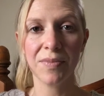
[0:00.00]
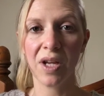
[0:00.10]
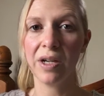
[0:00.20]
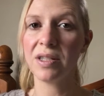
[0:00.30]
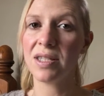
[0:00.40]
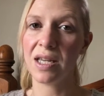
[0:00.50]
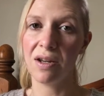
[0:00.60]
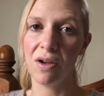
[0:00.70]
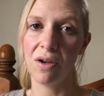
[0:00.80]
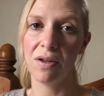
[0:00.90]
like I'd
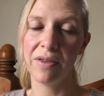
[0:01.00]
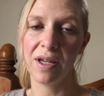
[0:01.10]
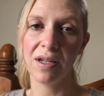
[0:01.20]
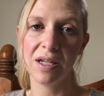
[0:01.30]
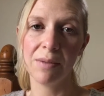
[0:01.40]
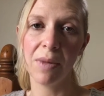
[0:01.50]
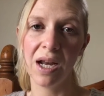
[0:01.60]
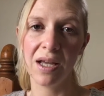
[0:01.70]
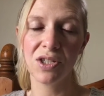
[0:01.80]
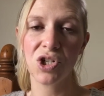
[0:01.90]
said, that
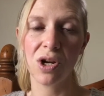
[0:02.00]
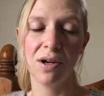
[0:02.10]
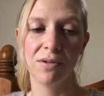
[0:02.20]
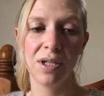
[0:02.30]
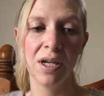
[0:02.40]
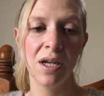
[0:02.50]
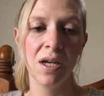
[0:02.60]
my last child